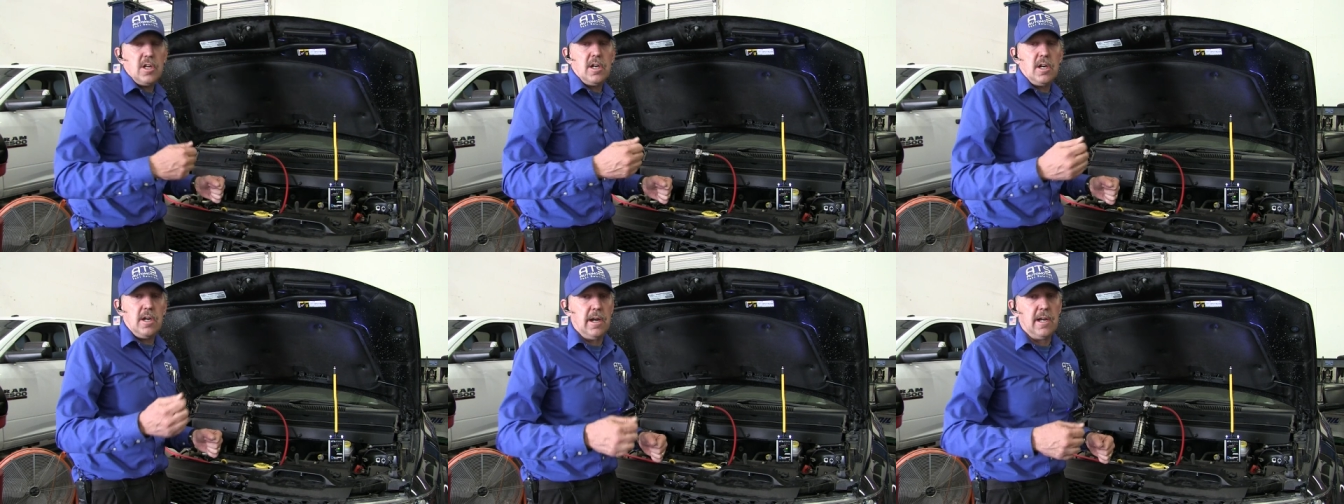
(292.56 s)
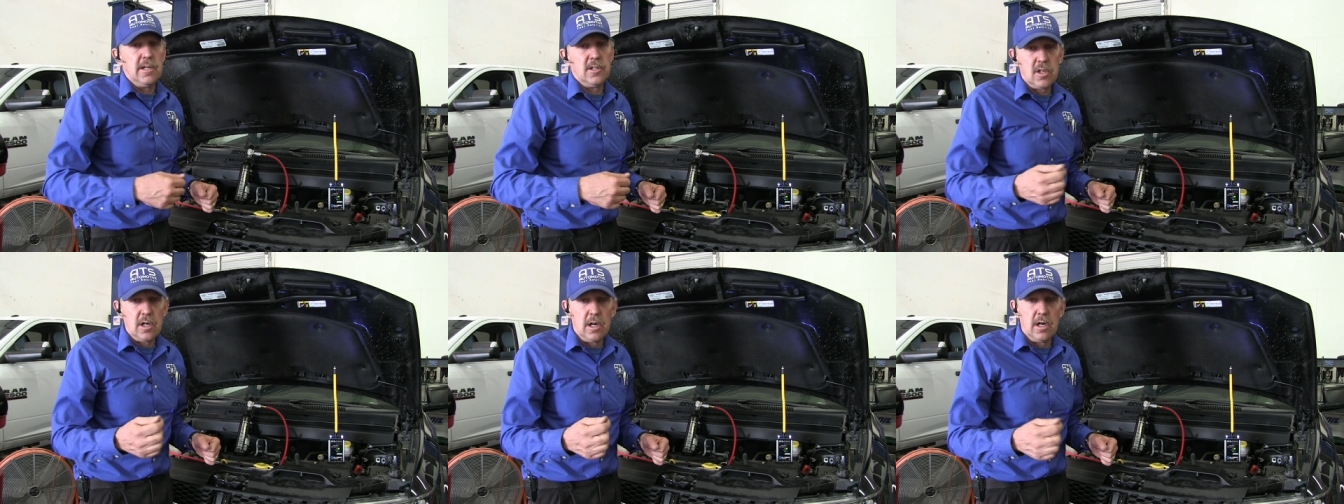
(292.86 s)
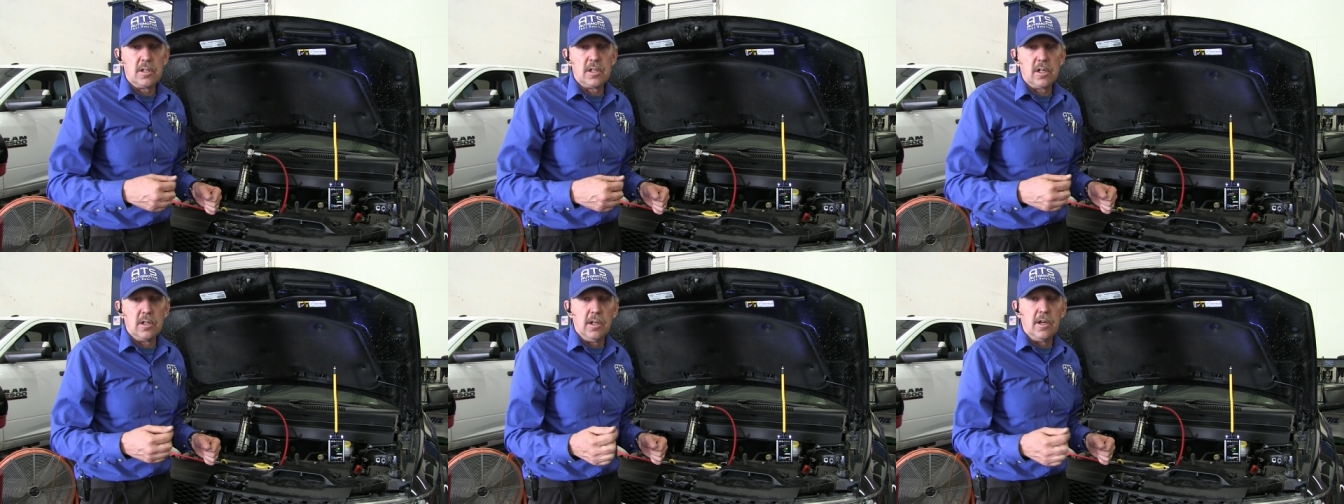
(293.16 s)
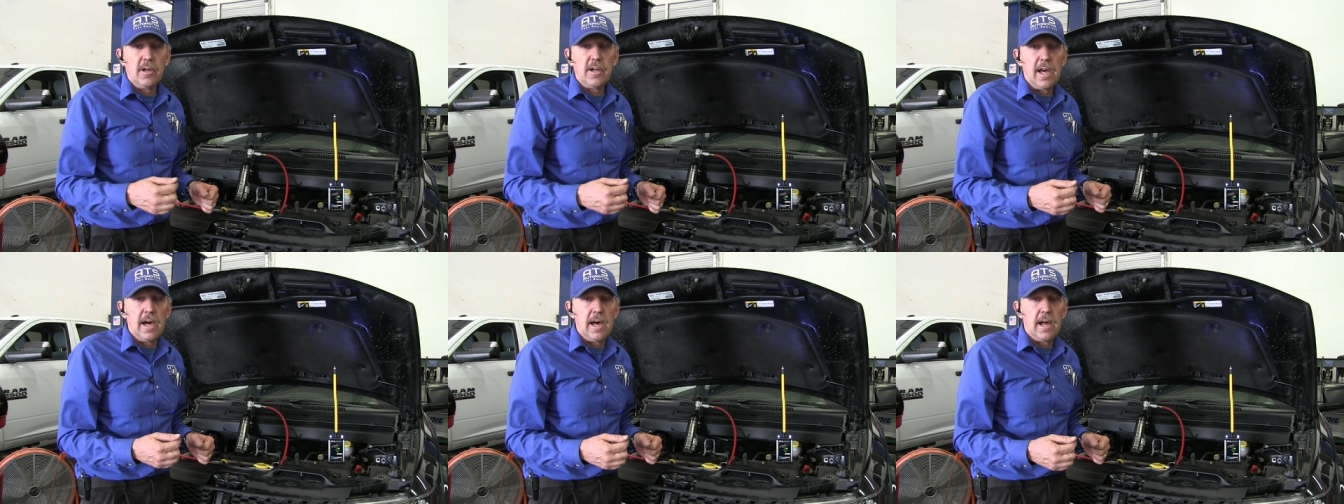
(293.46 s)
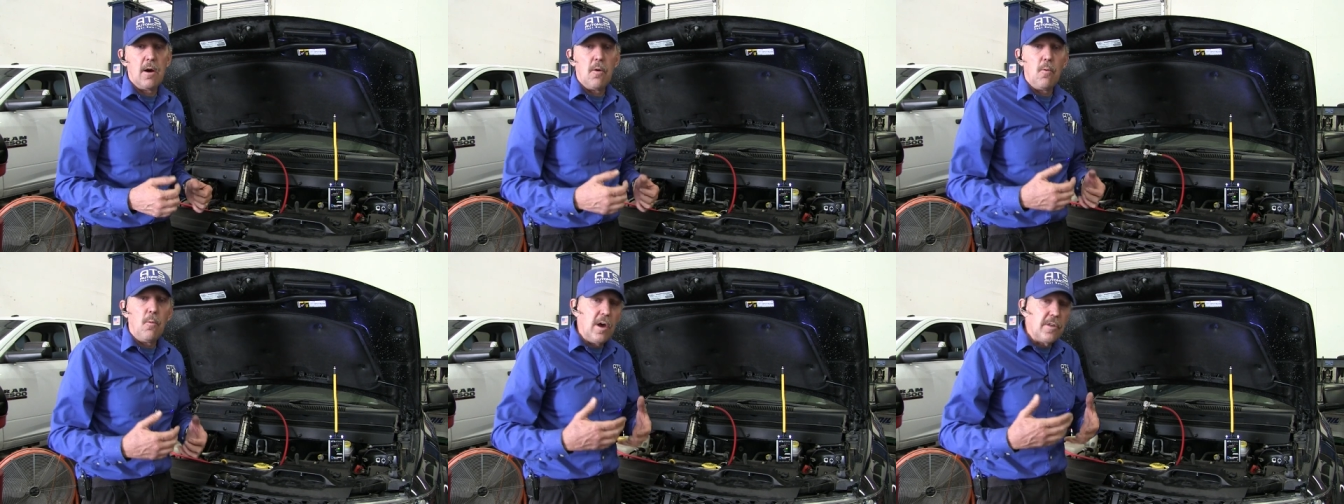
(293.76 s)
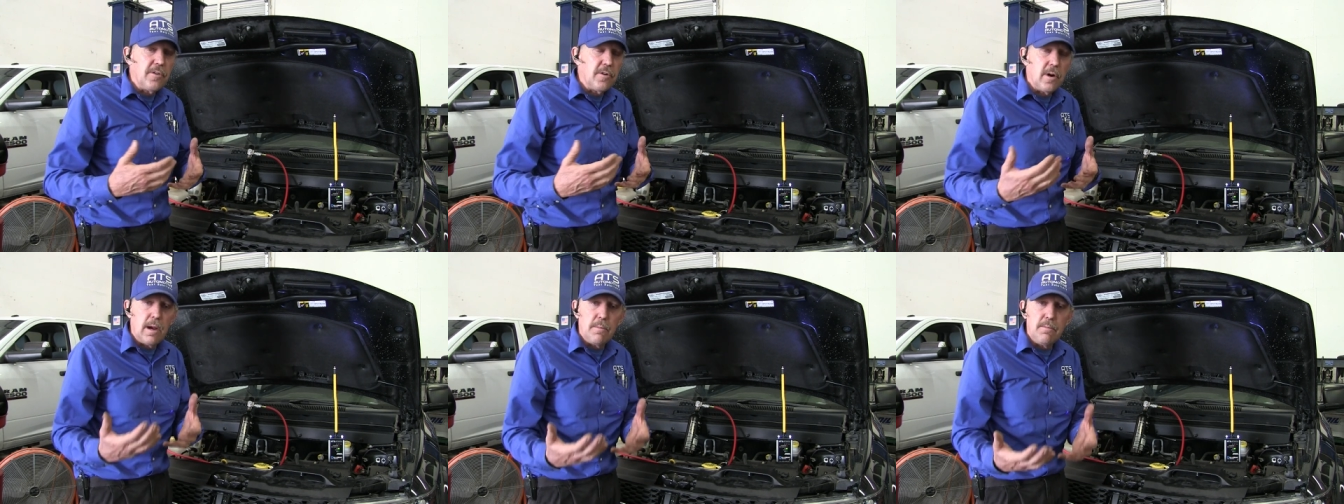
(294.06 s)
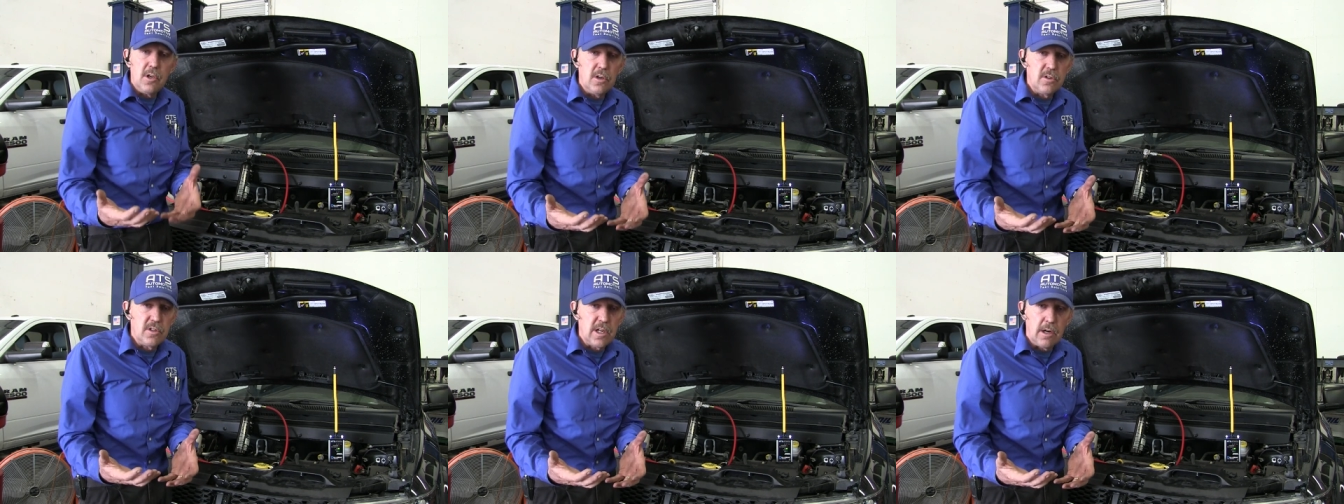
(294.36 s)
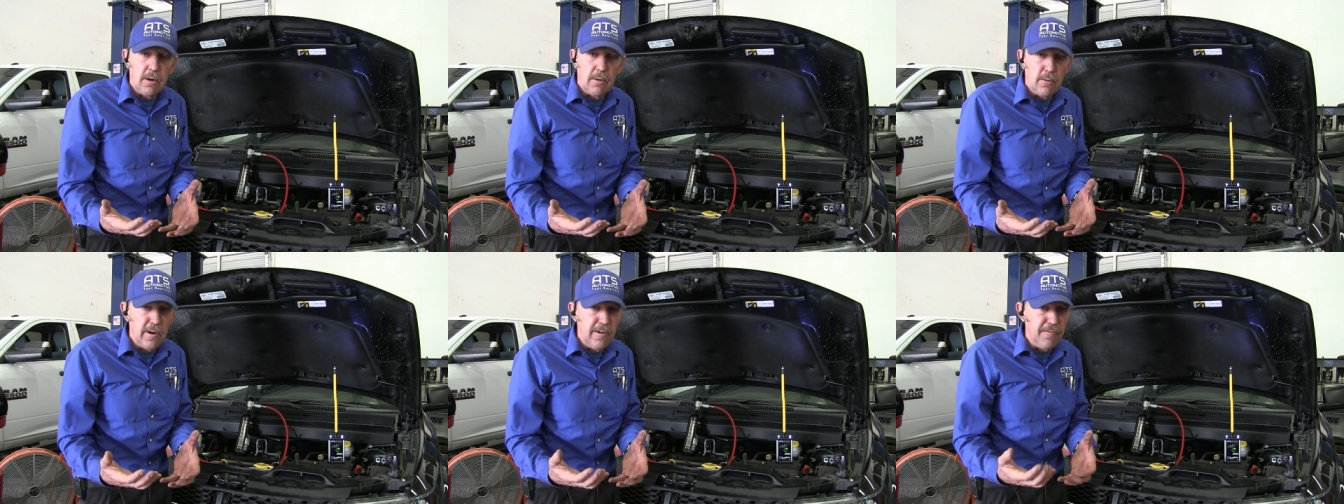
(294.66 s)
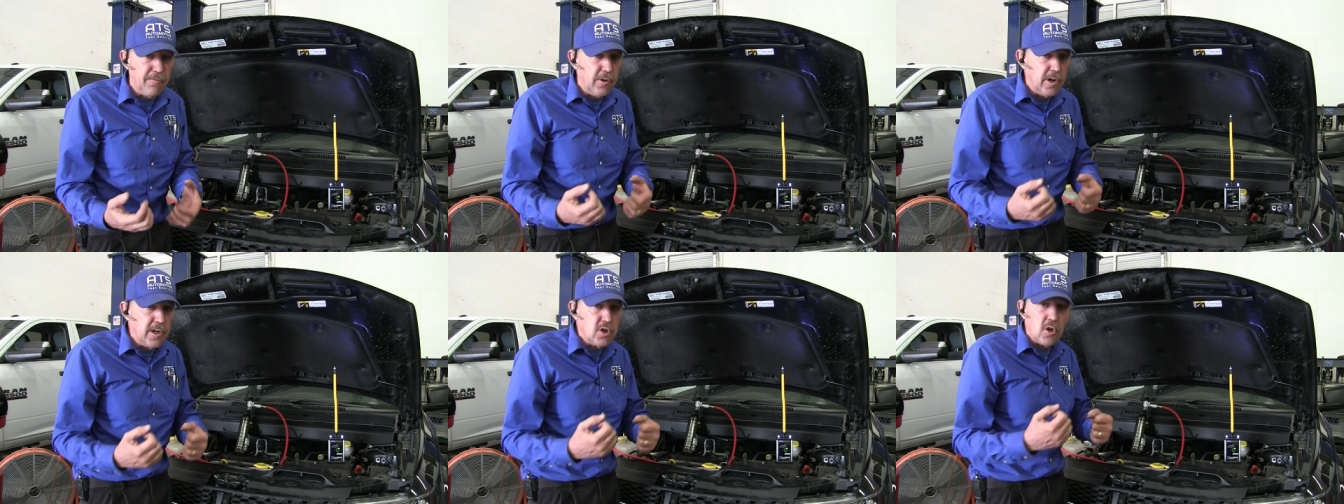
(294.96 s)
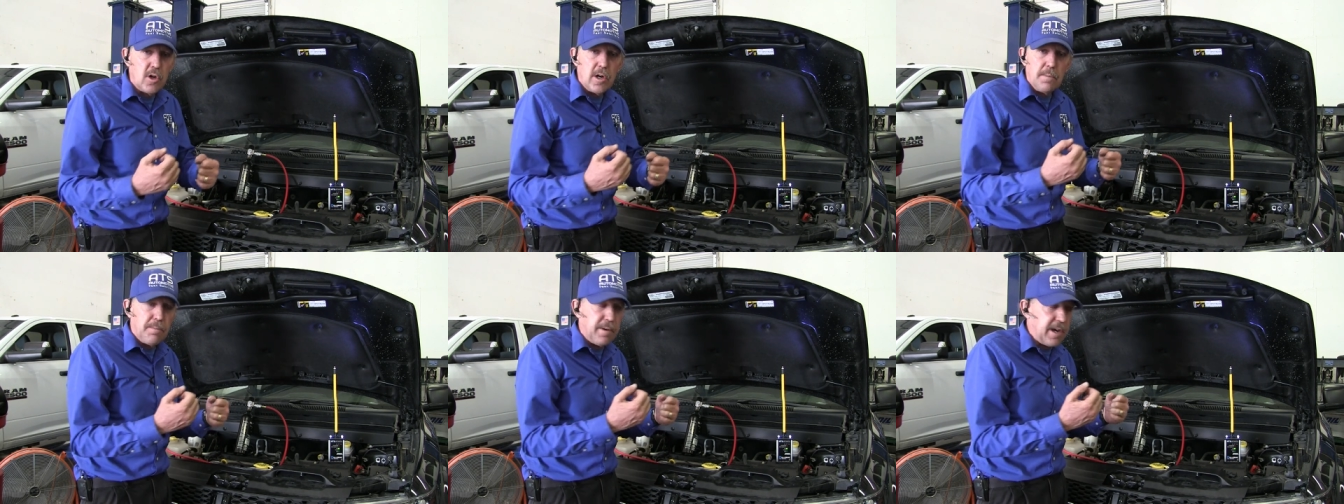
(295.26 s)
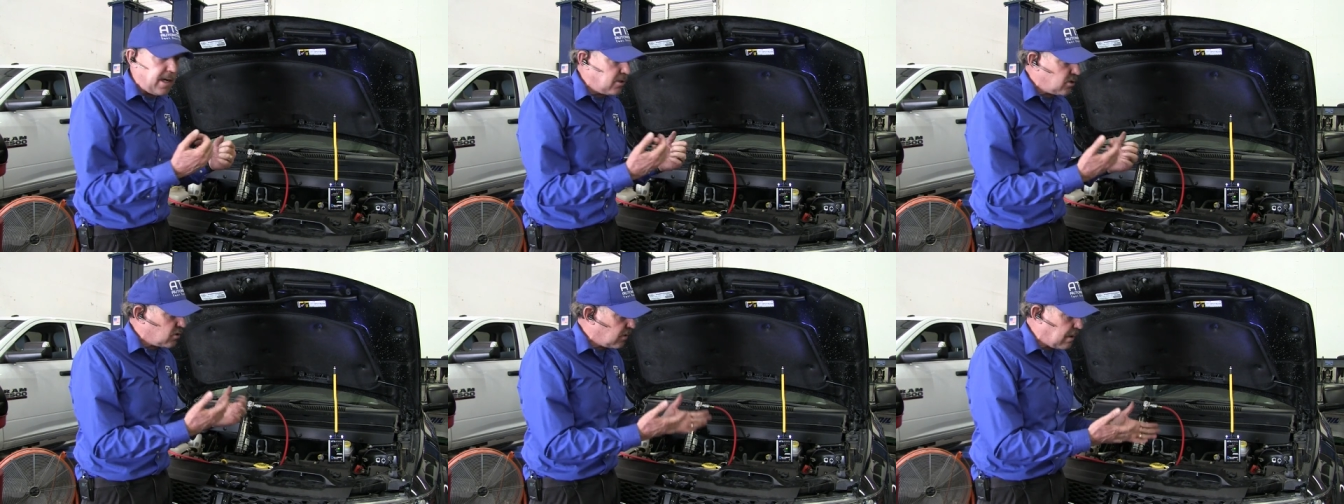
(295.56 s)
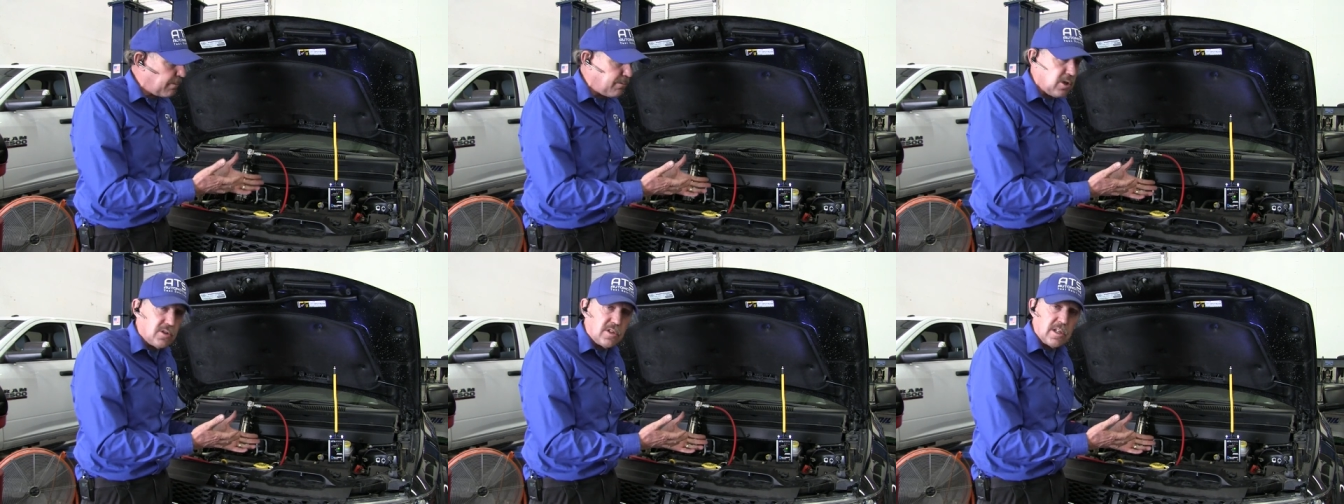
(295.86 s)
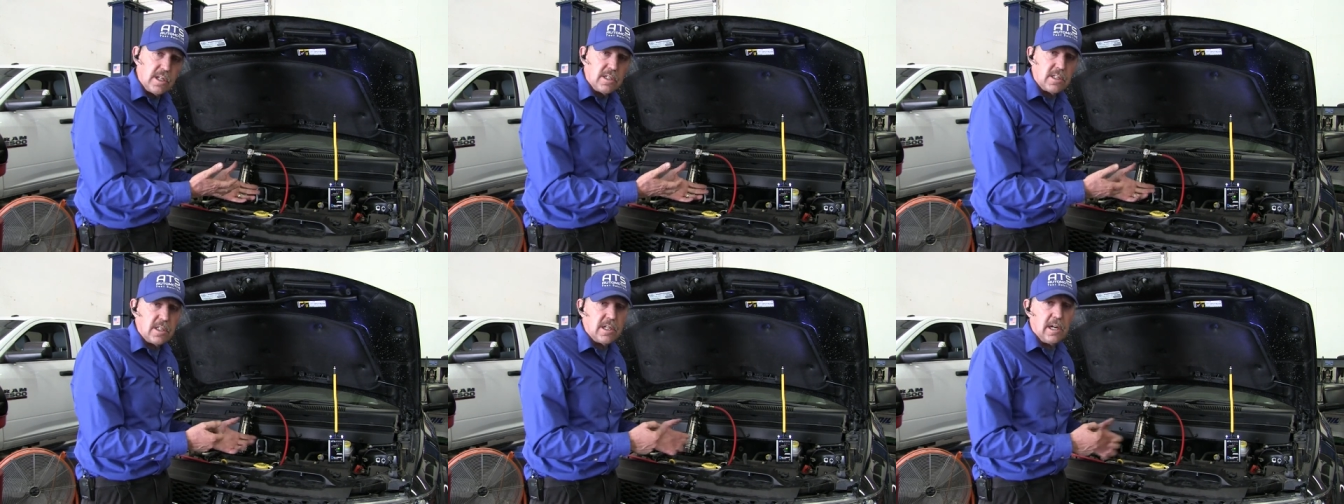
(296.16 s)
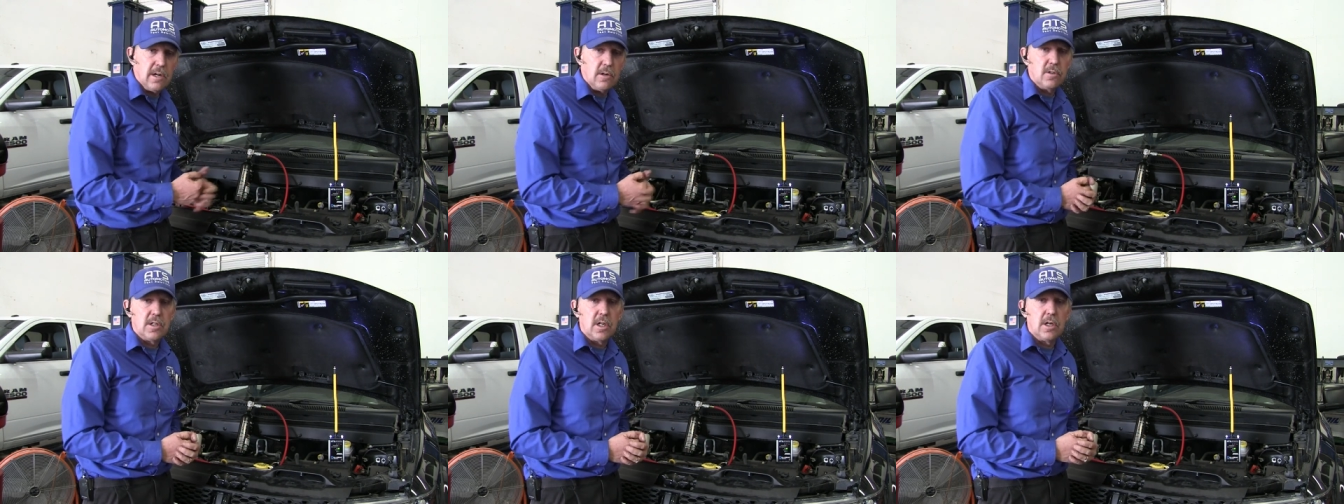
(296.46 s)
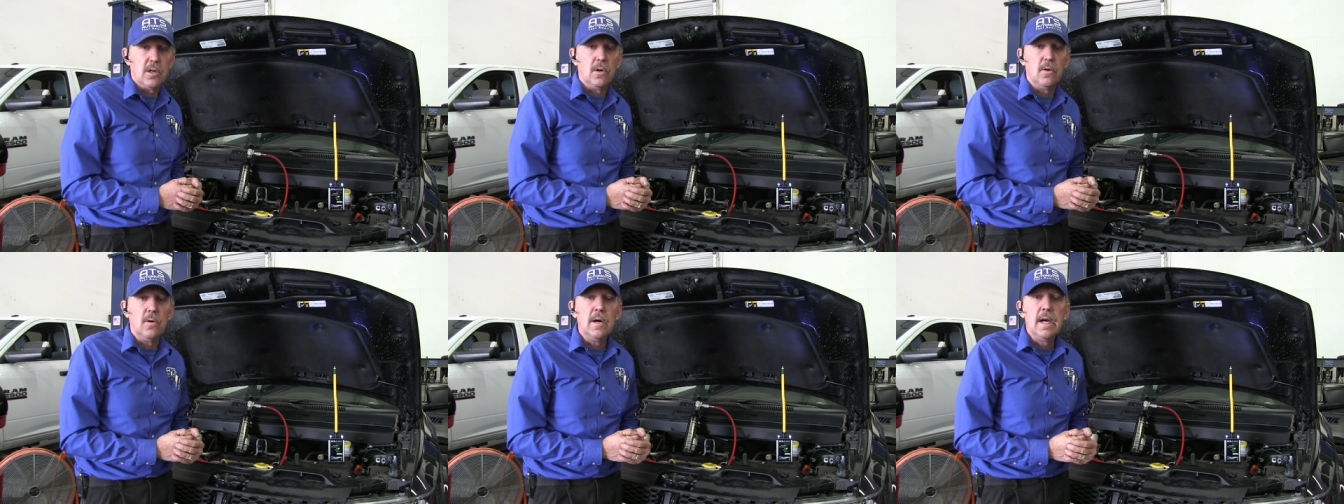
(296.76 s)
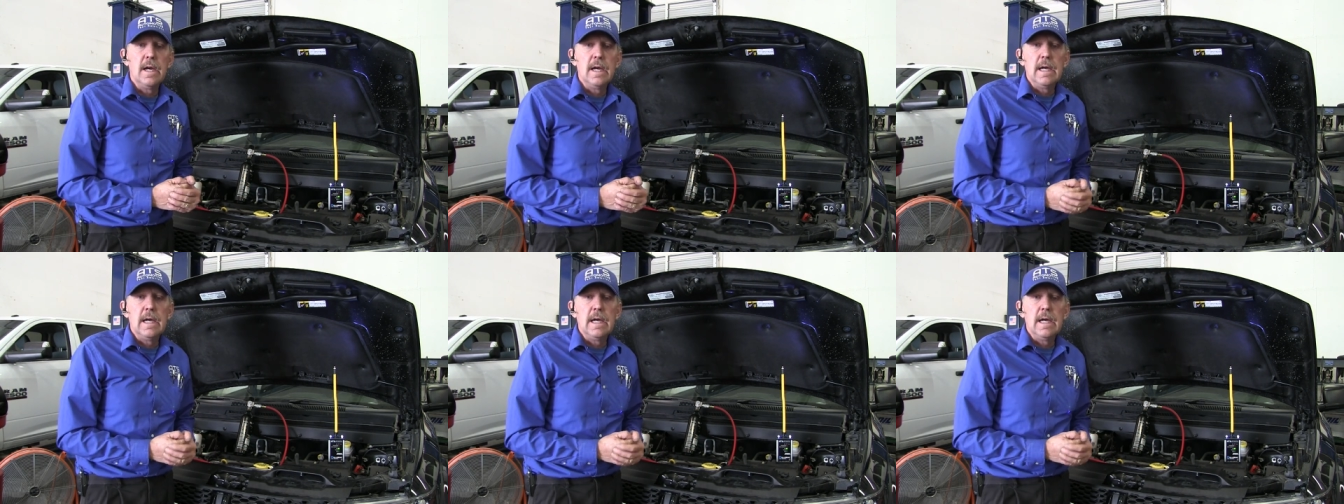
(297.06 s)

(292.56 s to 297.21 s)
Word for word: in and I start to look at it, whether I'm using a refrigerant base or I'm using CO2,